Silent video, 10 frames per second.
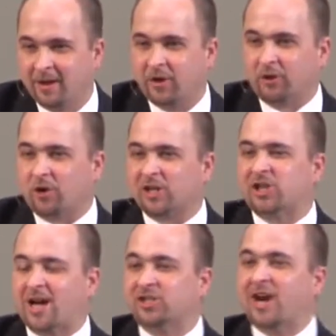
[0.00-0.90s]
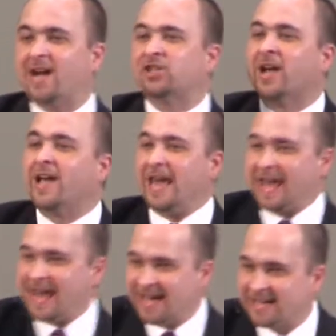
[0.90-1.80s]
The Lord shall judge
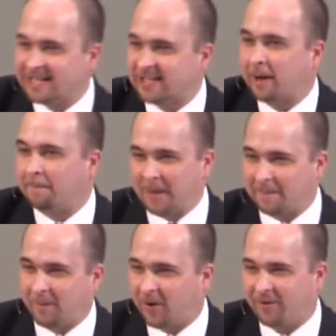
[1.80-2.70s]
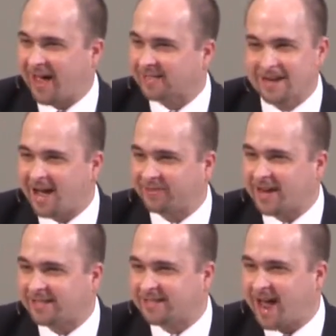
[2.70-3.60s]
his people. That's not the
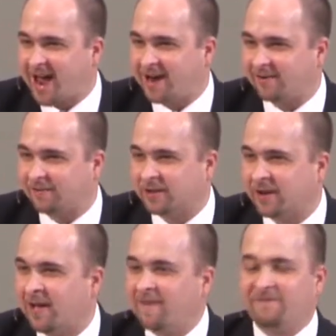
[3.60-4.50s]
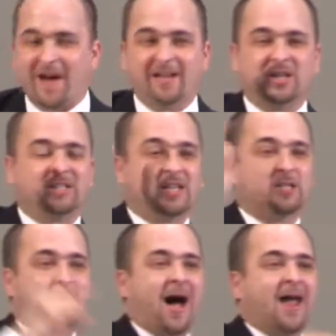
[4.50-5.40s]
unsaved vengeance is
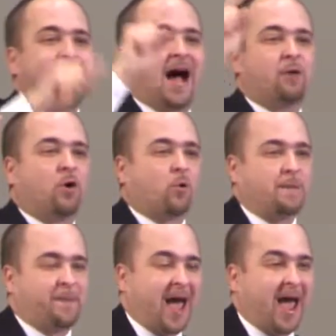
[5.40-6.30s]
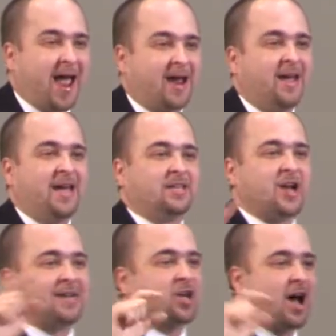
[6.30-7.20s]
mine, I will repay, is
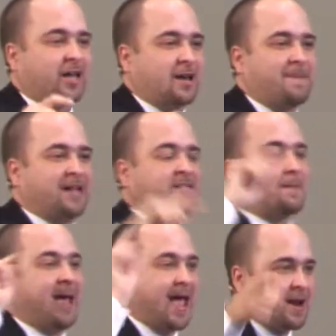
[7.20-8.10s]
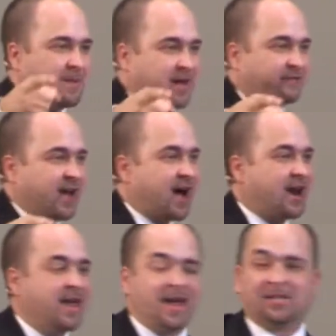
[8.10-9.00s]
not talking about some enemy of God.
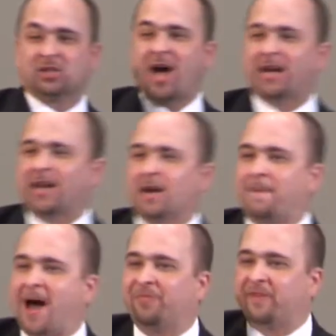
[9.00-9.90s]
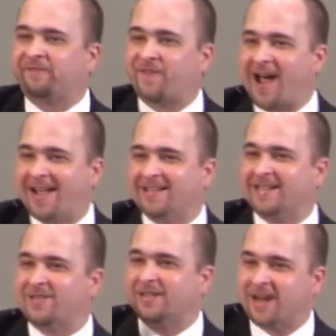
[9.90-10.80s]
It's talking about the friends
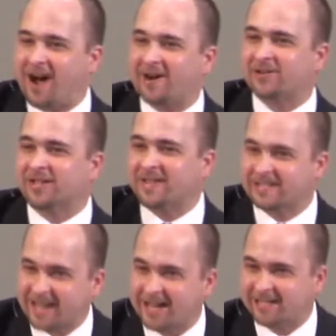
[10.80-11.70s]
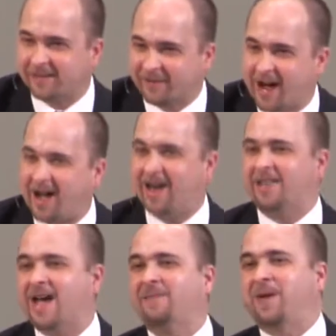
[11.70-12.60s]
and the daughters and the sons of God
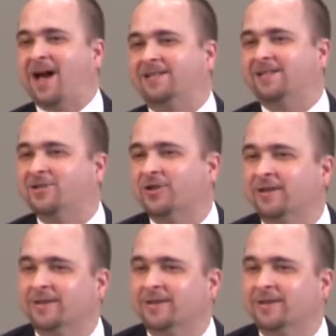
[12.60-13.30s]
in that passage.